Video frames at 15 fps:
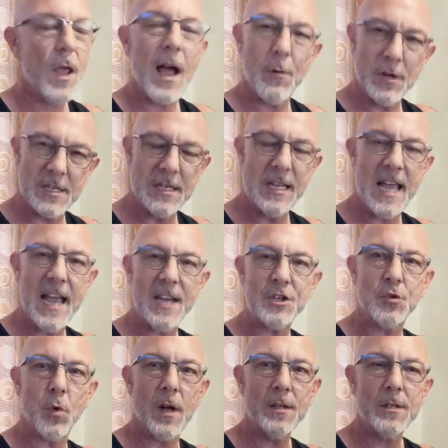I was
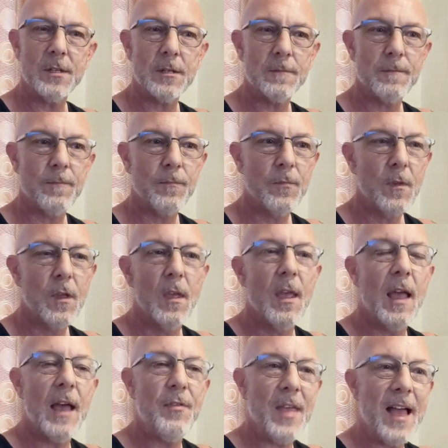engaged once,
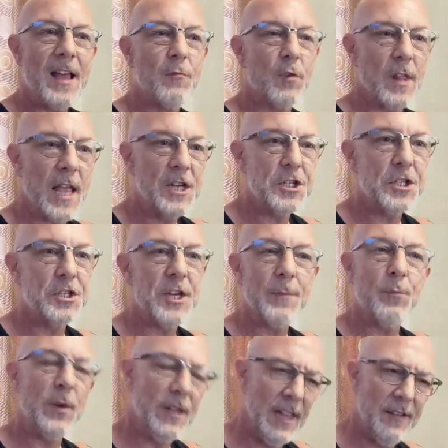and that
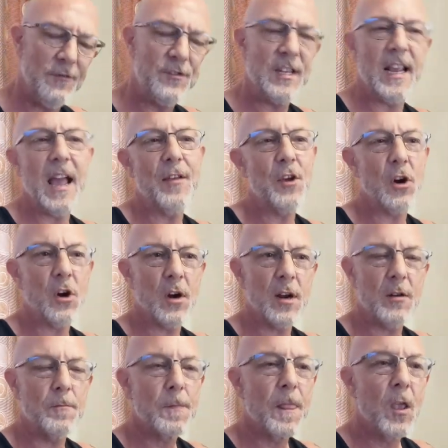relationship, we lived together
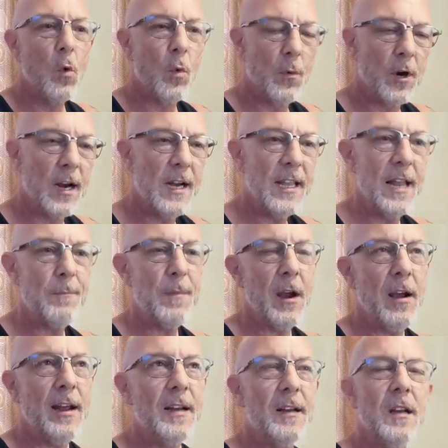and we were going to get
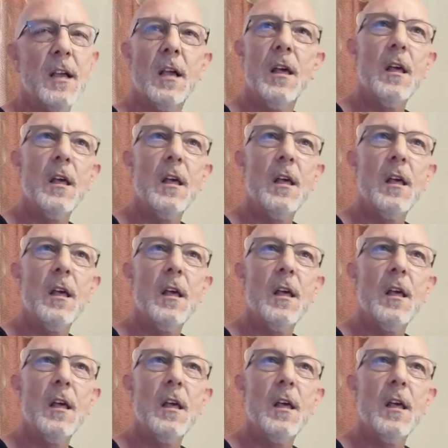married, and